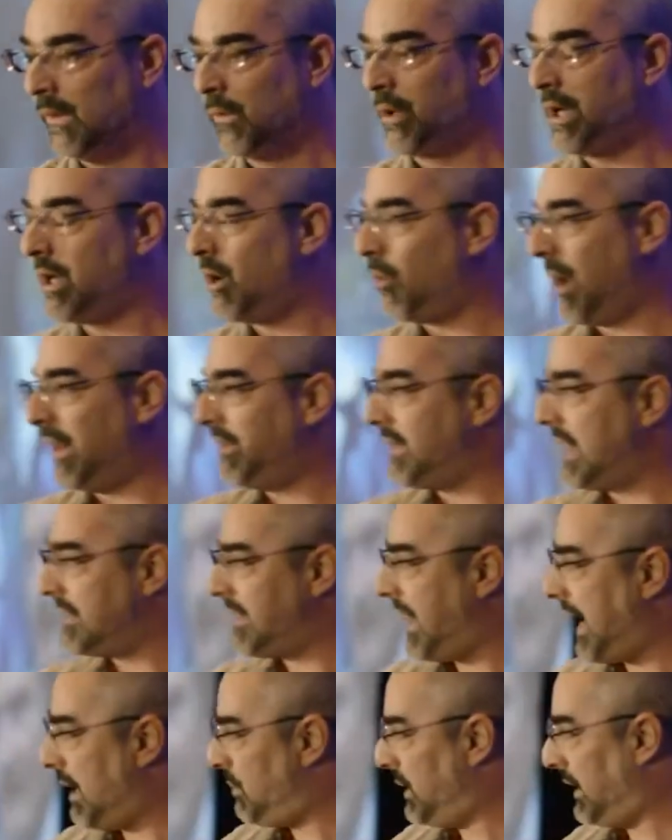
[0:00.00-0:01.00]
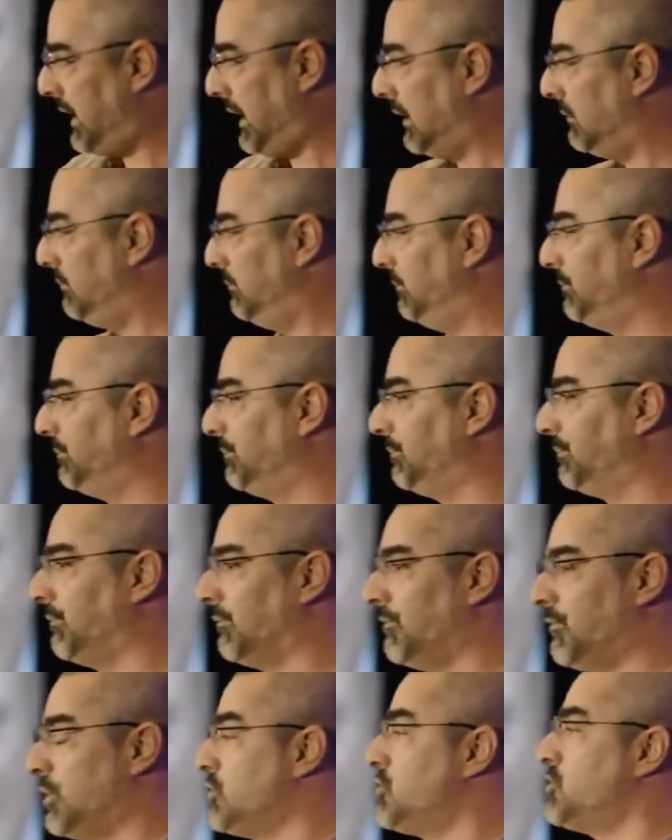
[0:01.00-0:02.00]
We don't want that to happen again,
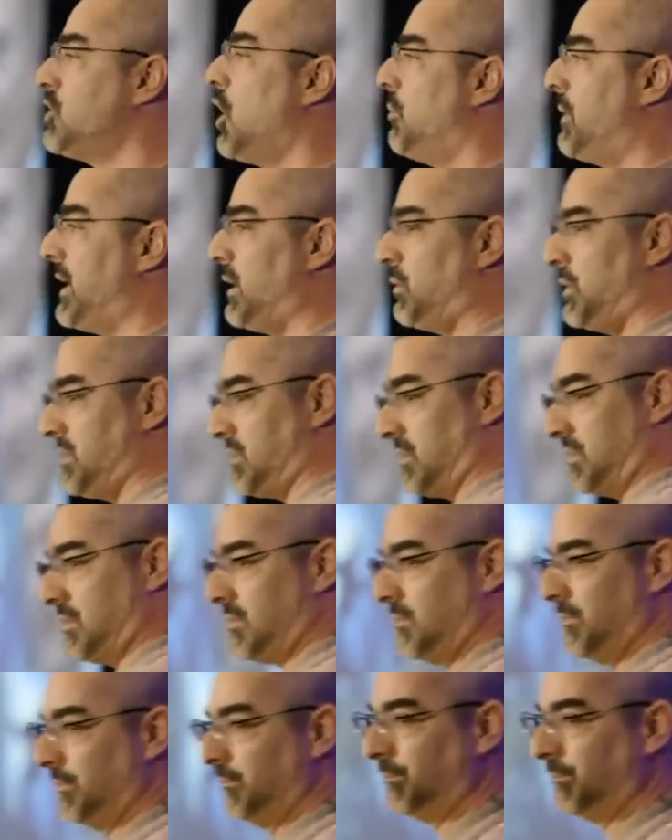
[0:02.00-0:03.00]
for so many reasons.